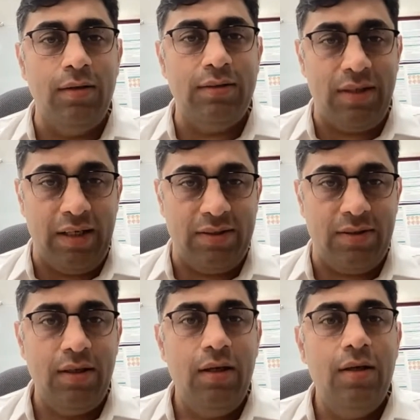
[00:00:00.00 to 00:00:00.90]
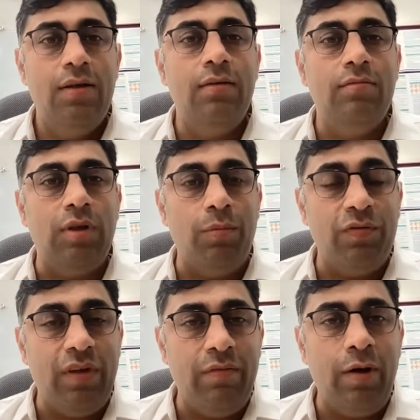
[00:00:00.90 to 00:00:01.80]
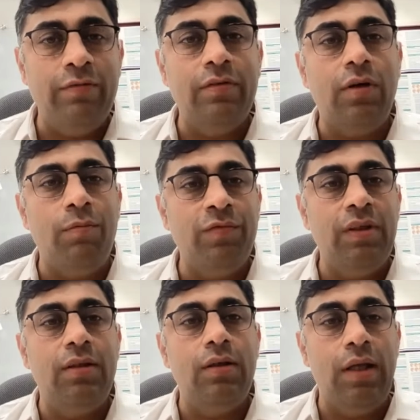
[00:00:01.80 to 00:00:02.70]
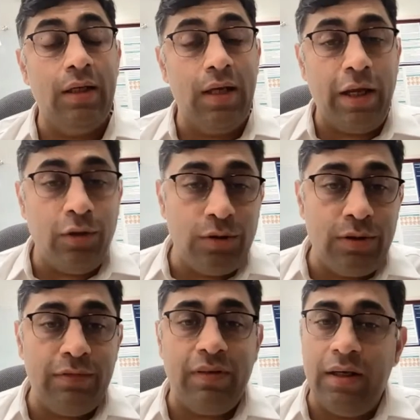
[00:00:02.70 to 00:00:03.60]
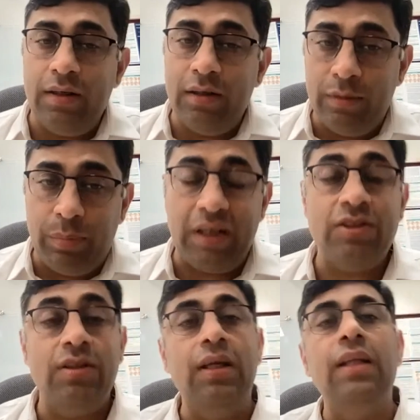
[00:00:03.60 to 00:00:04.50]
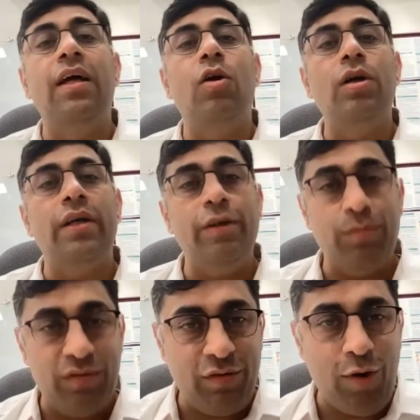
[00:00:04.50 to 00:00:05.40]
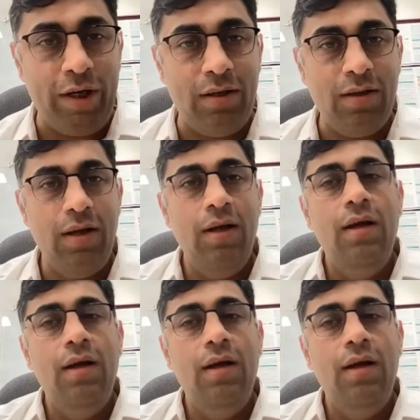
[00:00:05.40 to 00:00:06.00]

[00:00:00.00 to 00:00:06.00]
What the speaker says: stress. Some of them have come with the diagnosis of clinical depression and they're on treatment for it.